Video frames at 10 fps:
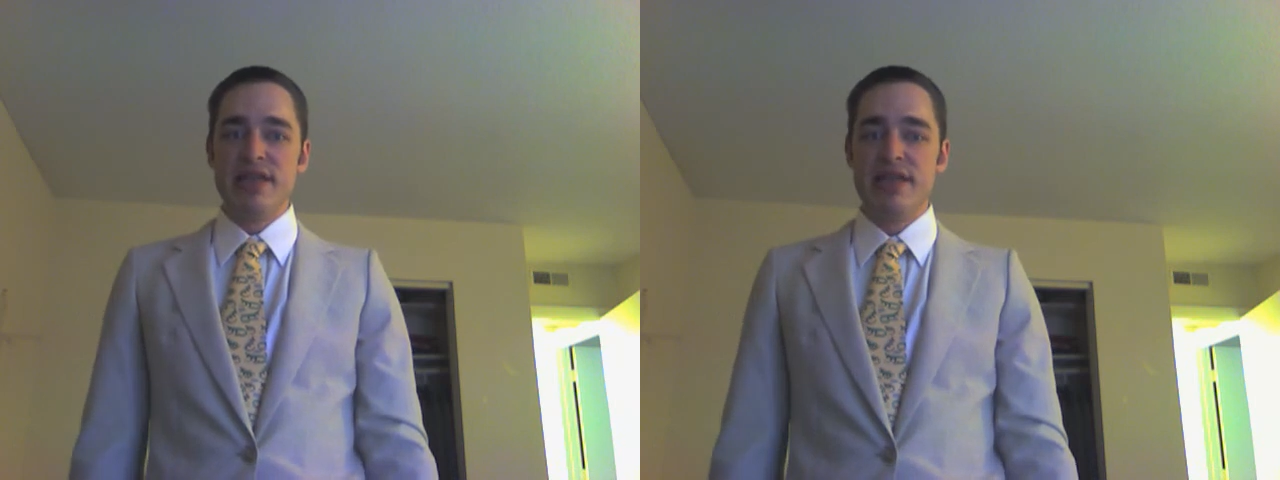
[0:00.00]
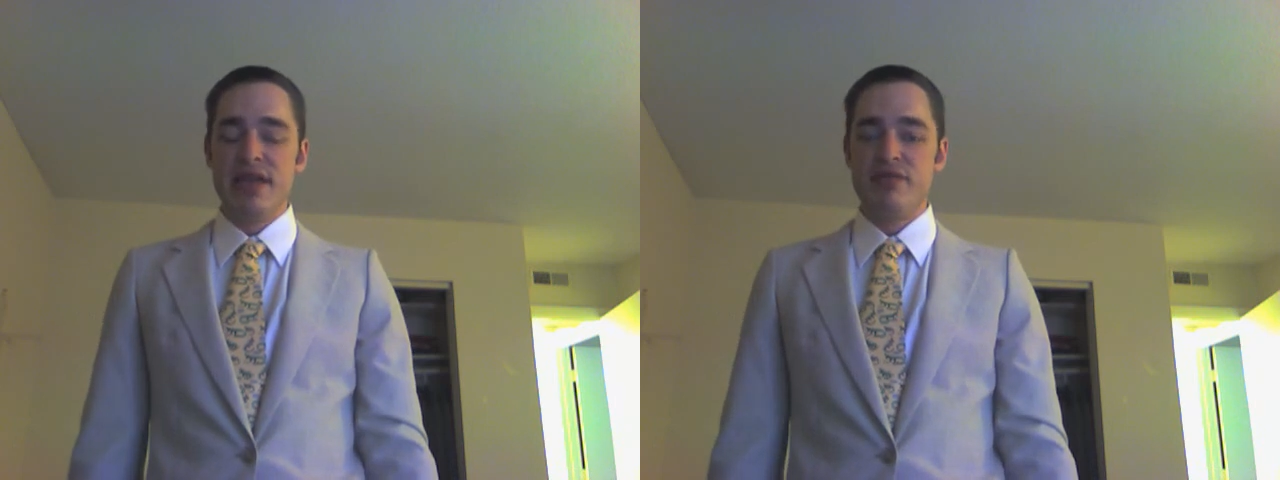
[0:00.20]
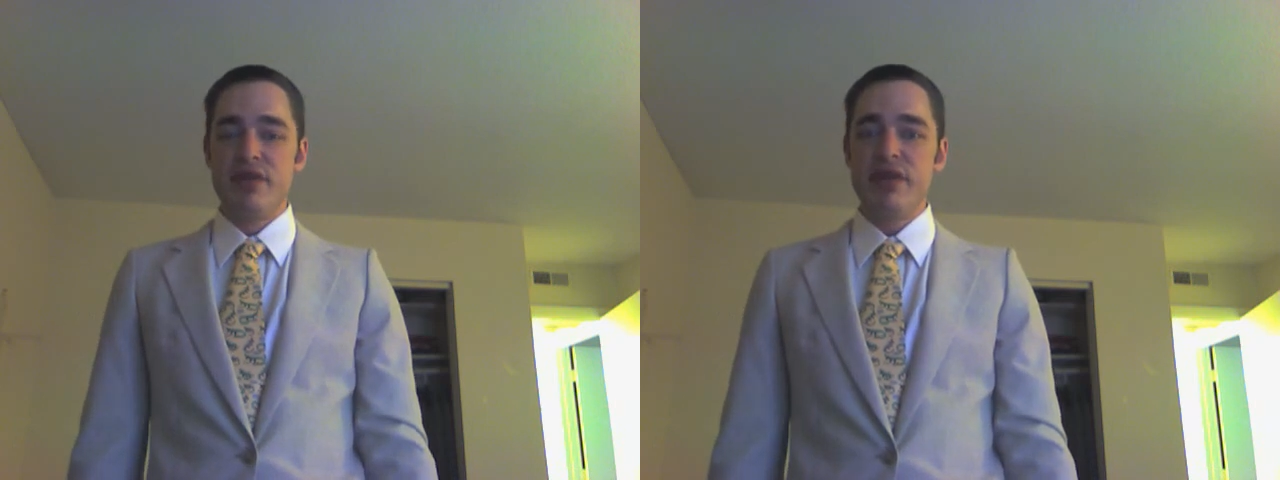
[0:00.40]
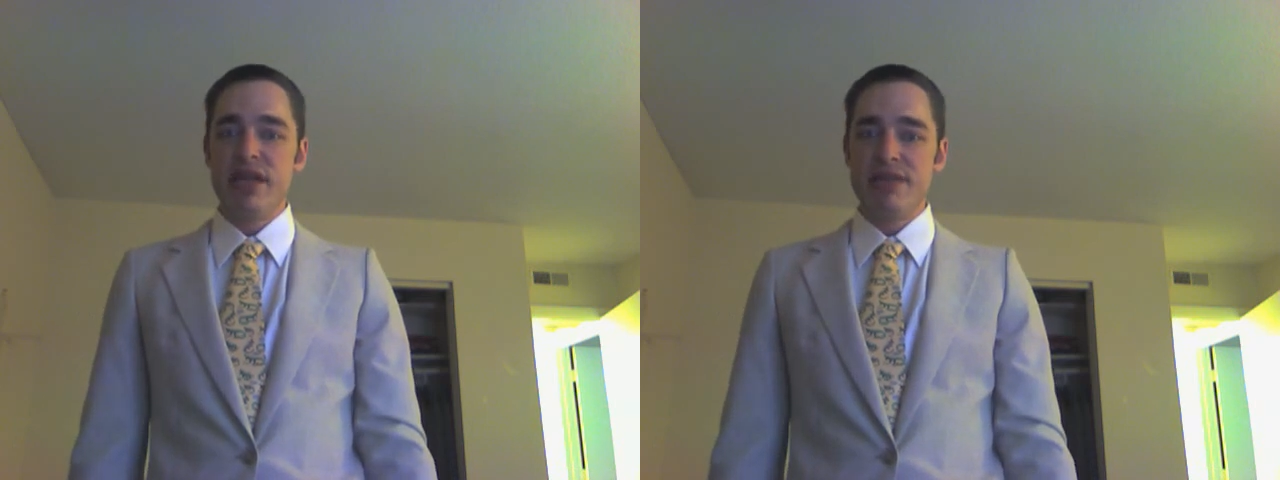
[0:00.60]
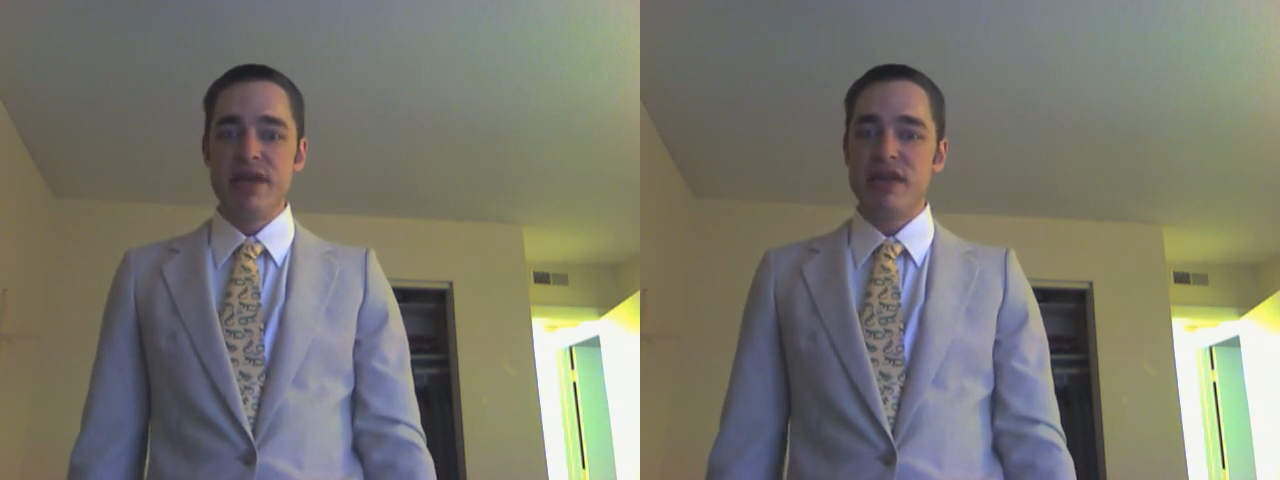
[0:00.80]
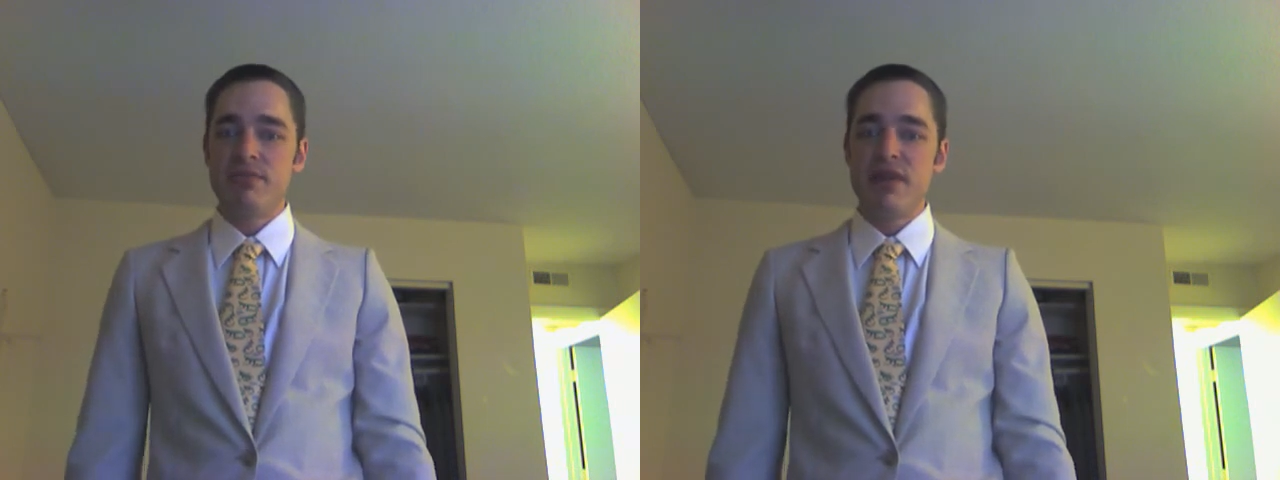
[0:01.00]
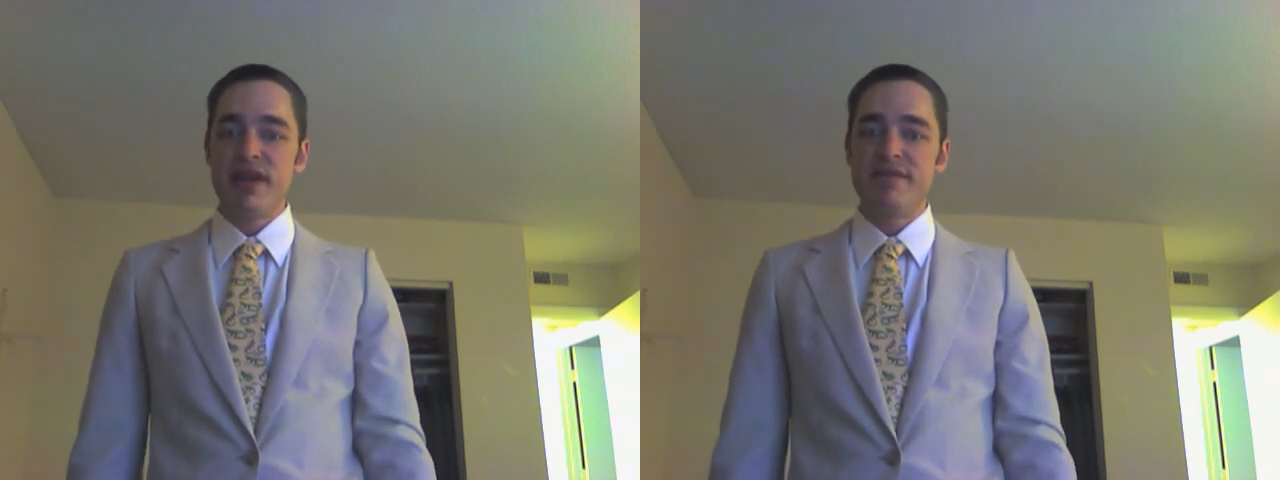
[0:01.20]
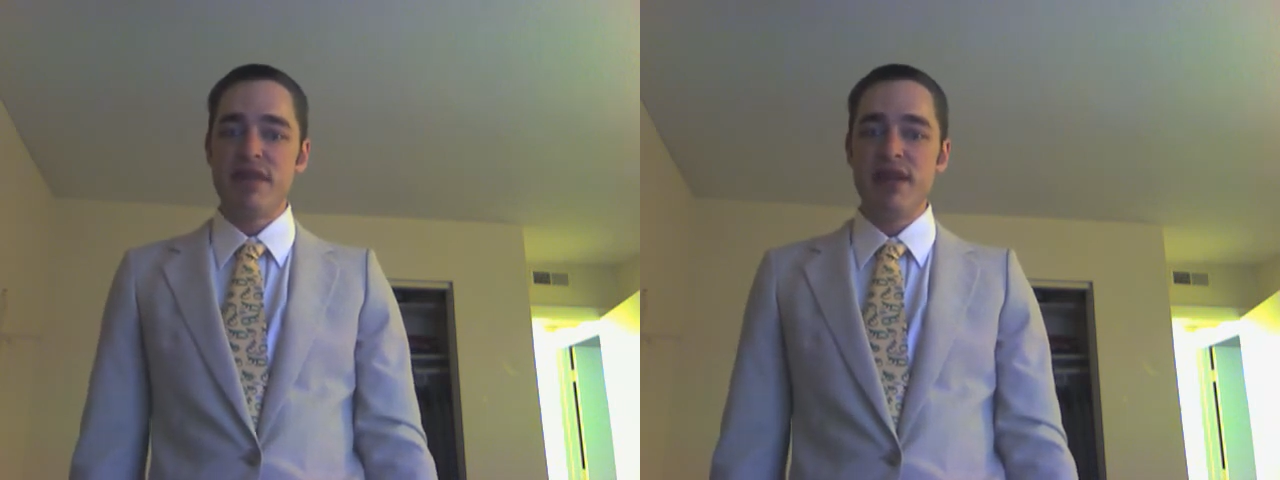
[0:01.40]
that really can make or
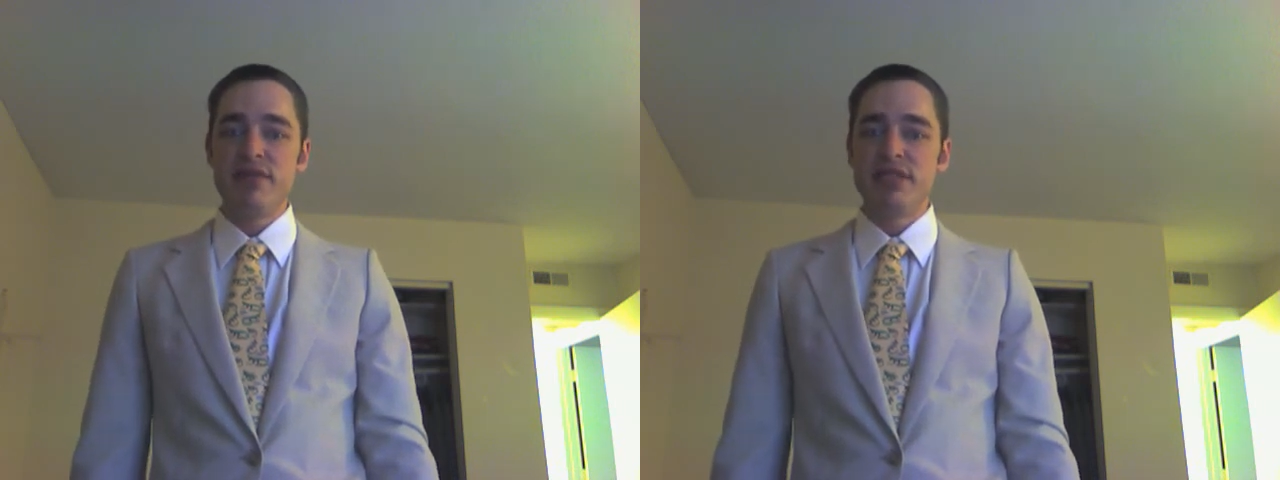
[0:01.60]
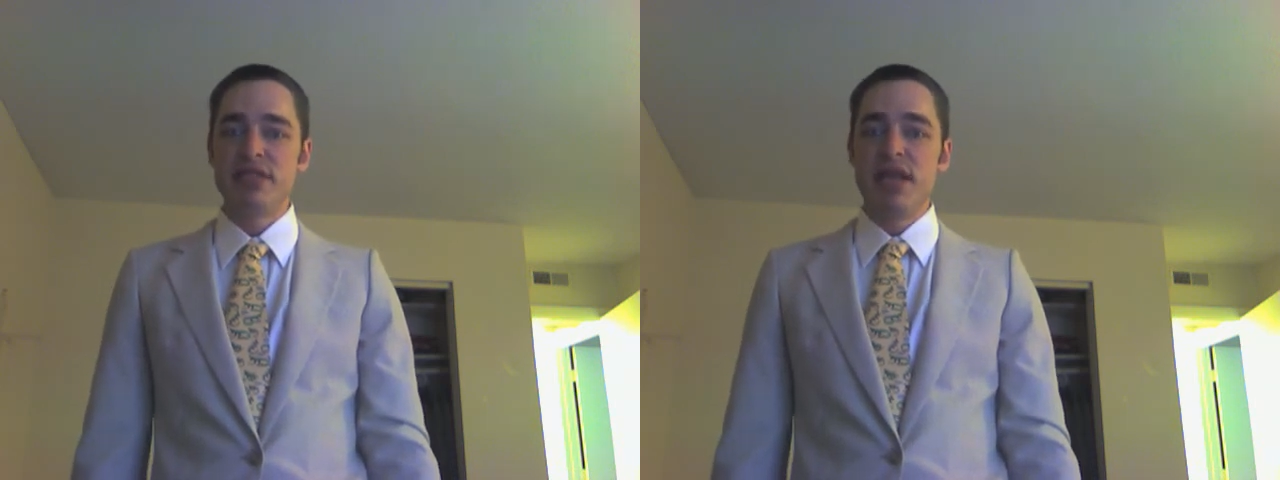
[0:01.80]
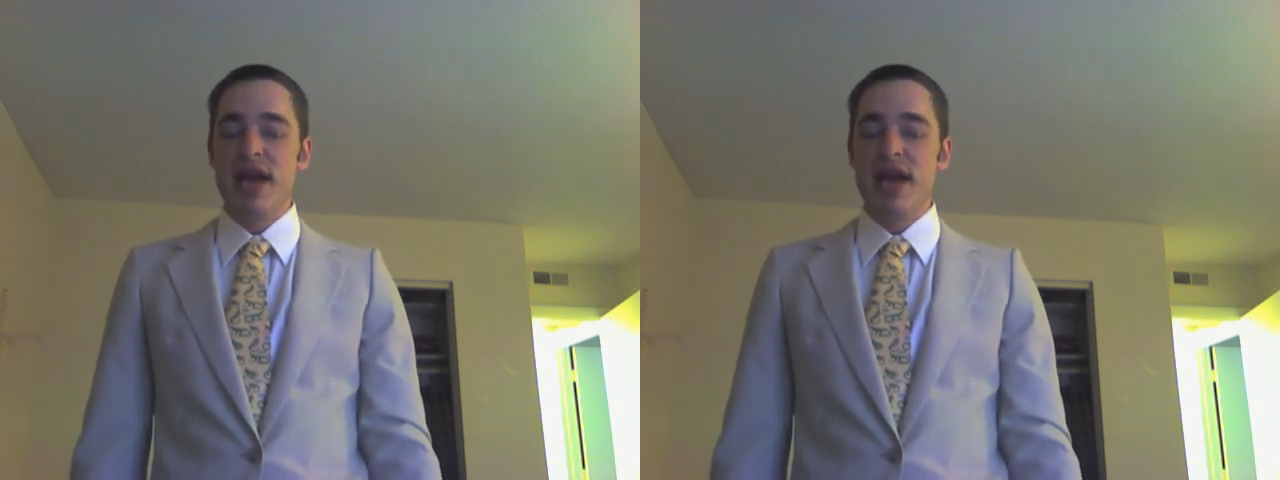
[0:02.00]
break a fragrance.